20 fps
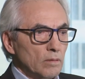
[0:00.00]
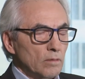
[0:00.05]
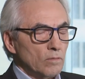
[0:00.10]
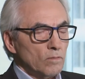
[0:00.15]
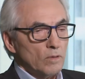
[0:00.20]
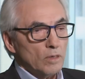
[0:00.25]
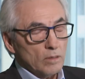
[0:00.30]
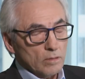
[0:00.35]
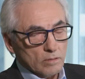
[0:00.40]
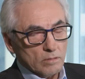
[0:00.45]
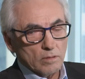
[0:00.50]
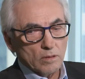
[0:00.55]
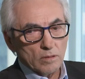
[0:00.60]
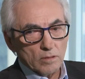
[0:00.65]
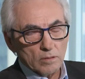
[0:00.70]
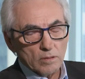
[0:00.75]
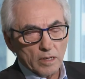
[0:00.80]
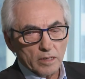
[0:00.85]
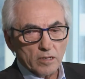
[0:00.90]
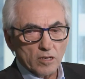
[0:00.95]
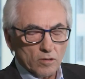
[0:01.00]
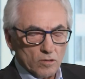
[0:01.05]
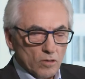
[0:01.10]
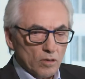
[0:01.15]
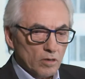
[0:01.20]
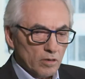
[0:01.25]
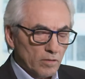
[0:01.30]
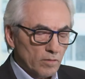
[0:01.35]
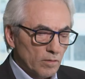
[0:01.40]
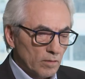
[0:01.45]
well, I can
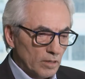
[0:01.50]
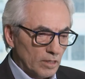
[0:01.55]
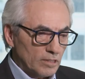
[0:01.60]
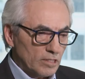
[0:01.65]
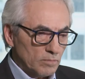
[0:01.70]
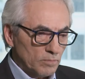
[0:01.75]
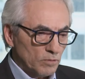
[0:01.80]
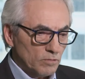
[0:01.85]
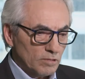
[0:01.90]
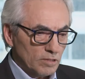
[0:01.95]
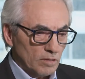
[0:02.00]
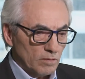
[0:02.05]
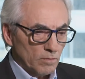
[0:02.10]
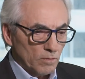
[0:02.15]
call it, I suppose, a